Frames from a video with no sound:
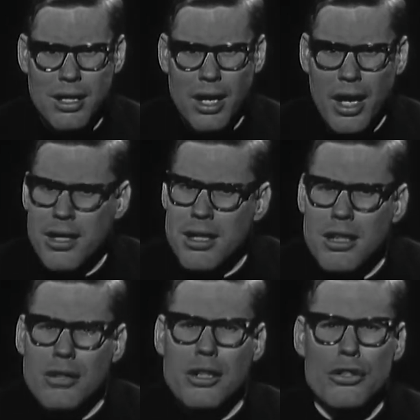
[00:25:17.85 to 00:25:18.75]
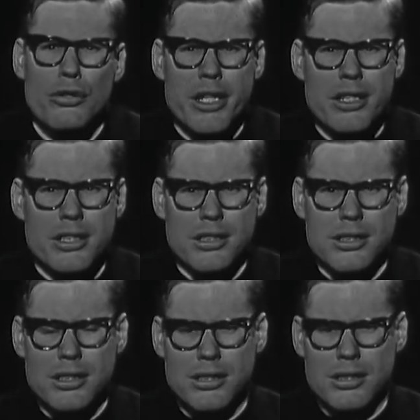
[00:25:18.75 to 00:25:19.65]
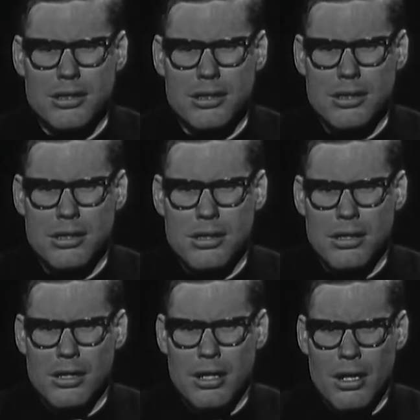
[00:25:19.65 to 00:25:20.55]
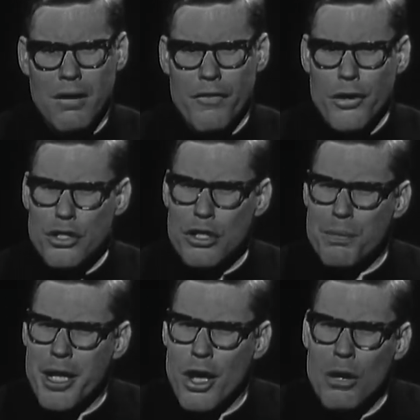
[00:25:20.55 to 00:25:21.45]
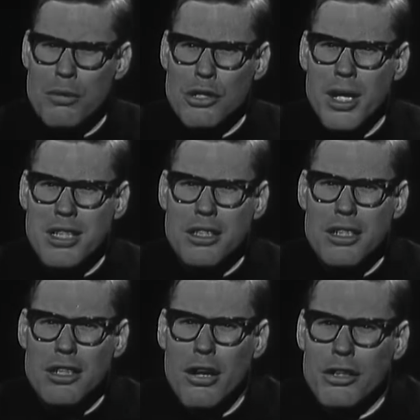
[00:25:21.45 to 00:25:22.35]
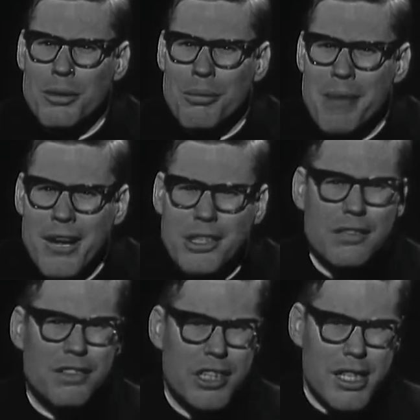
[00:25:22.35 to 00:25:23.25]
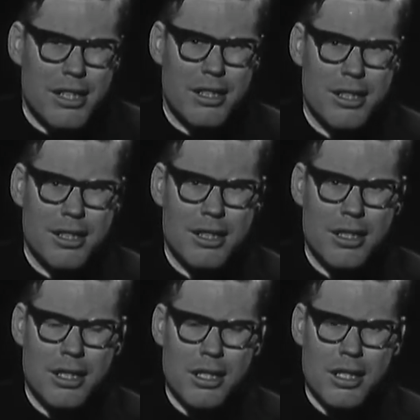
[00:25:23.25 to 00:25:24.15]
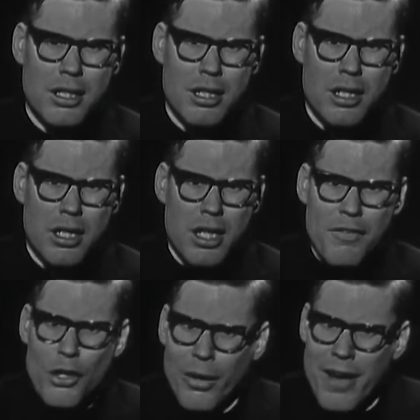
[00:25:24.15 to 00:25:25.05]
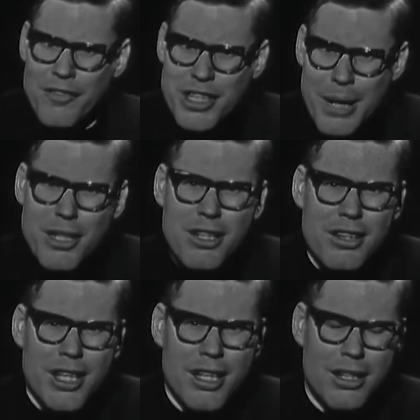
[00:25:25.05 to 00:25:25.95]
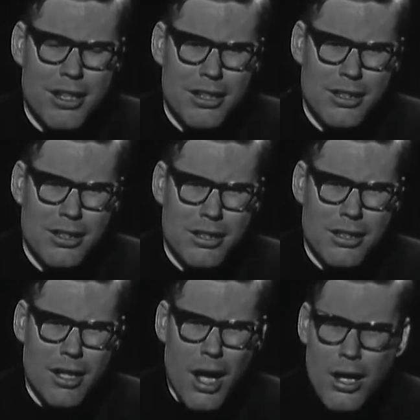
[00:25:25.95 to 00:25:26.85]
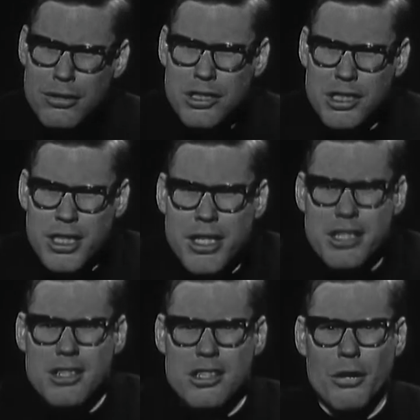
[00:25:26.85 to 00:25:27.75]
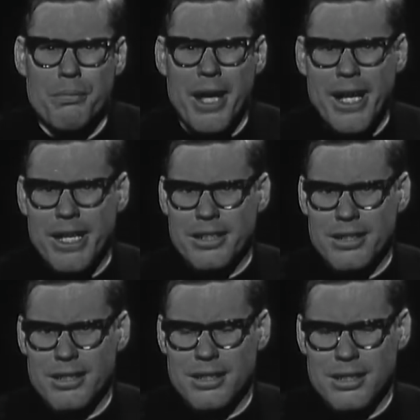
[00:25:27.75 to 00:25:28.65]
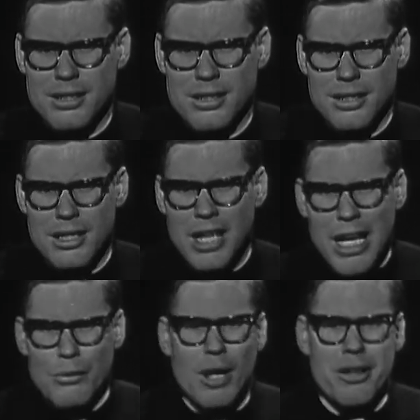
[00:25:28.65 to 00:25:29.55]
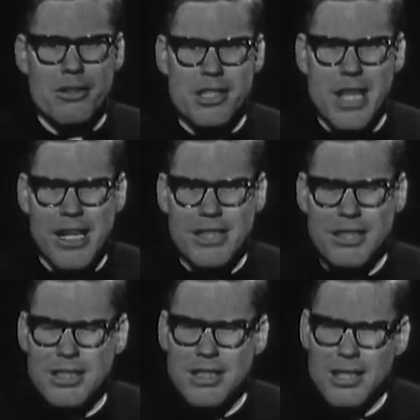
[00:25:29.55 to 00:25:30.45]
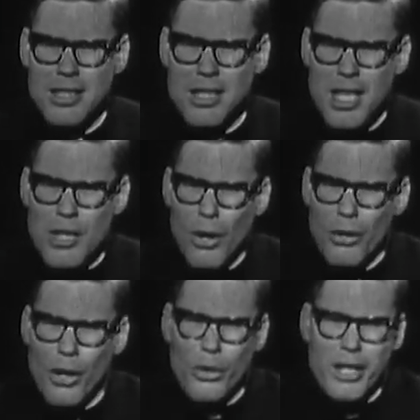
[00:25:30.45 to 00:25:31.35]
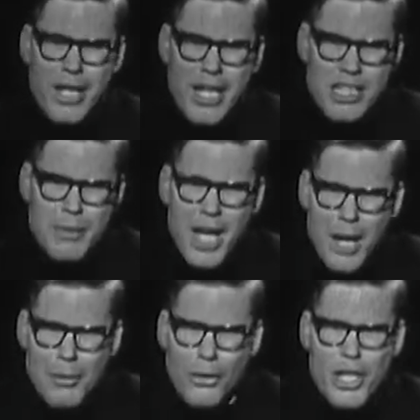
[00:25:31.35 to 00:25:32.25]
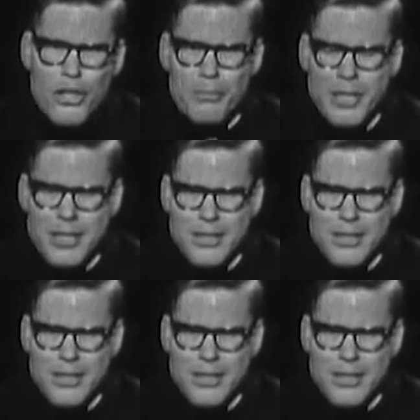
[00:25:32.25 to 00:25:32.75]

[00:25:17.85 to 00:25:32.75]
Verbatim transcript: I think there are two reasons. First, to bring home to us the terrible malice of sin. If you are ever tempted to think, oh, sin isn't so bad, God will understand, he won't hold it against me, I'm only human,